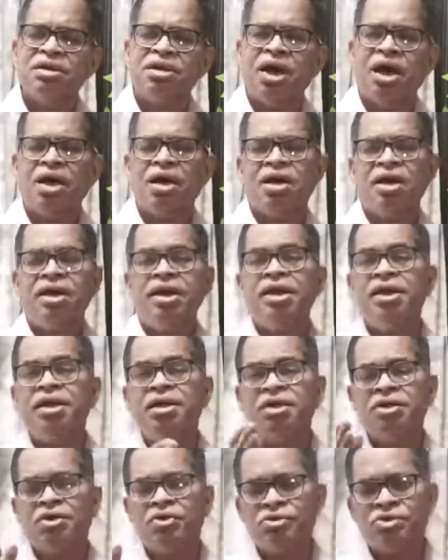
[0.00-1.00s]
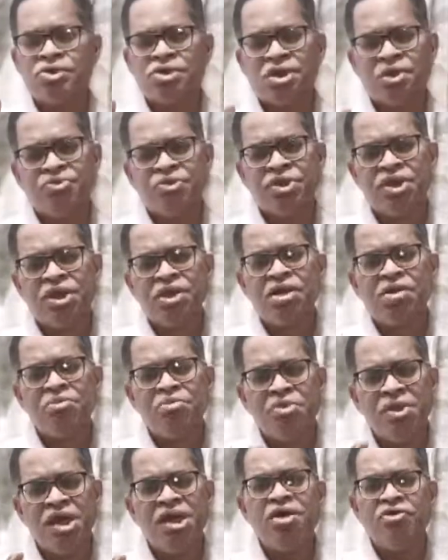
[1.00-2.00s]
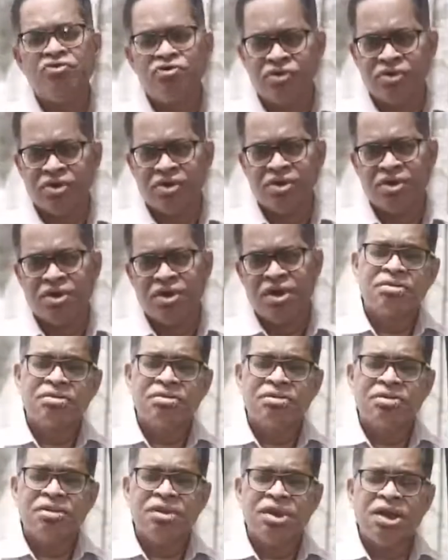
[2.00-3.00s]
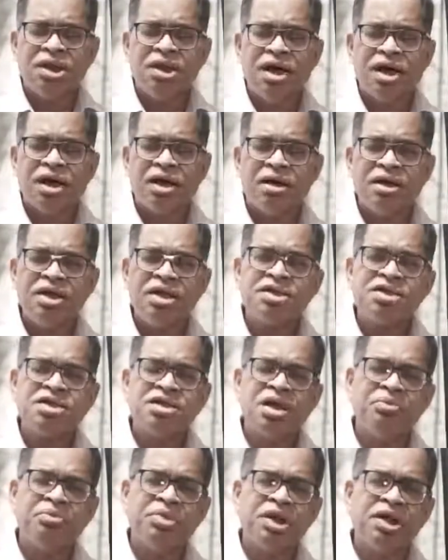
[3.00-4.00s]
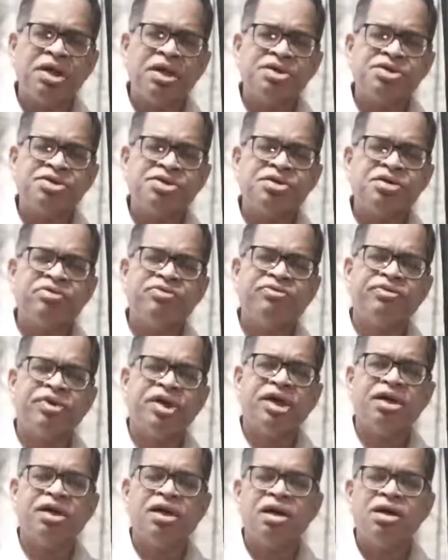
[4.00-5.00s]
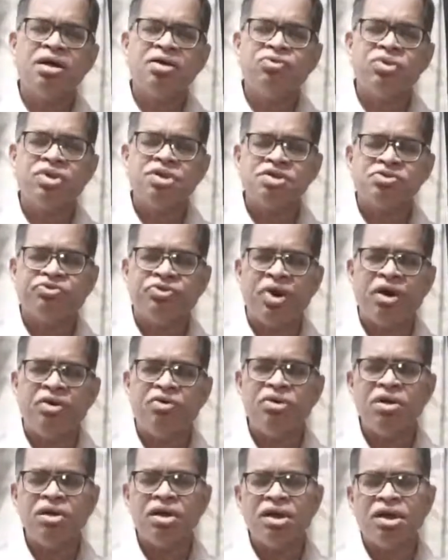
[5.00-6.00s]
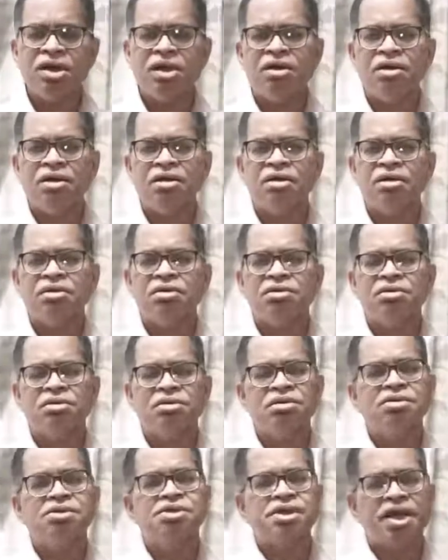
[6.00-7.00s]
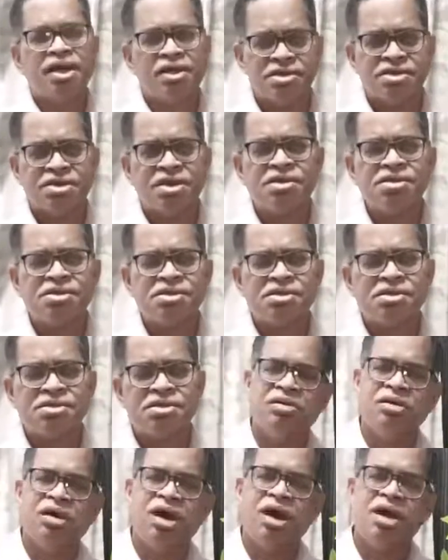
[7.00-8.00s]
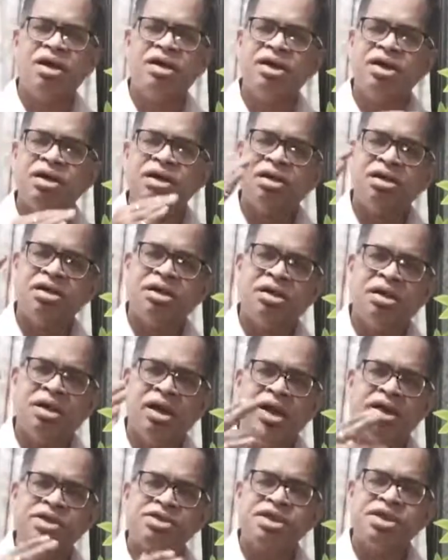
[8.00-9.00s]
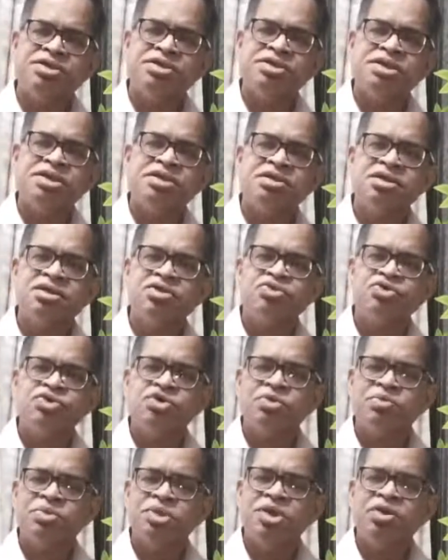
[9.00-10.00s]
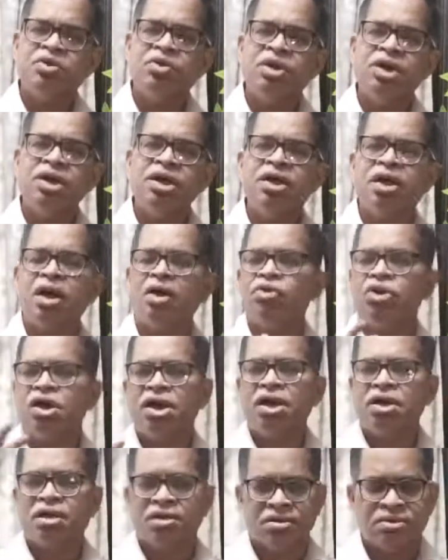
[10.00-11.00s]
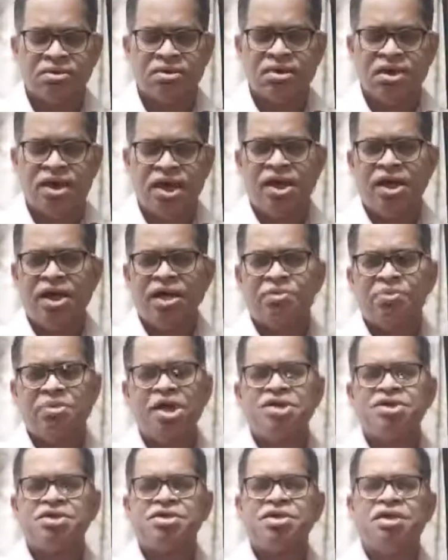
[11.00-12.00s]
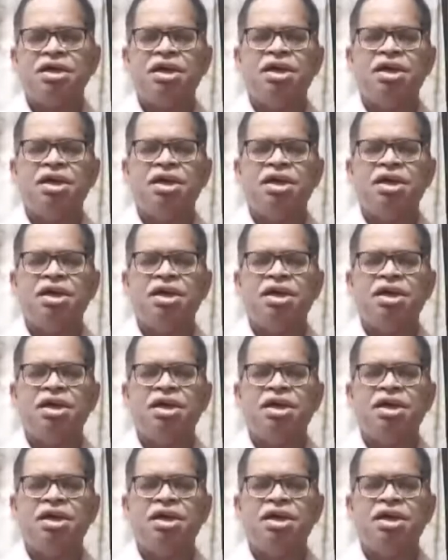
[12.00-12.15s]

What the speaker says: are leading to something meaningful. The earliest application of data was found in census. Earlier, a census used to be only counting, and at best